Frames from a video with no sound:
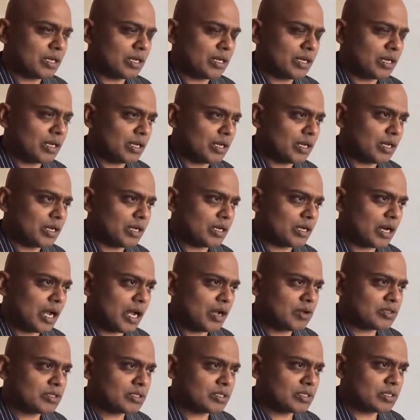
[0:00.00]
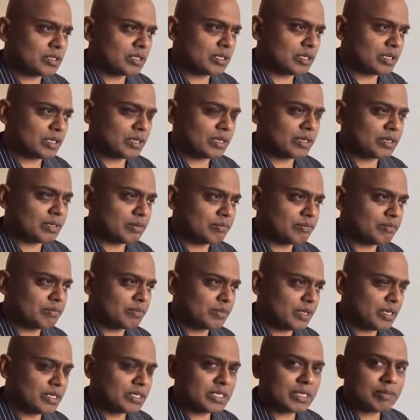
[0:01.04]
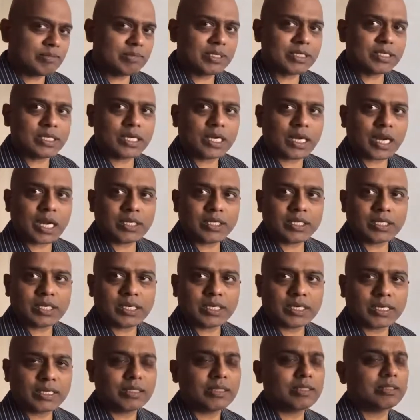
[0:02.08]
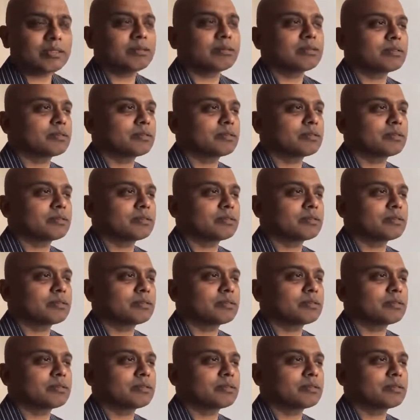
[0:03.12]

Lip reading: Raoult's stability criterion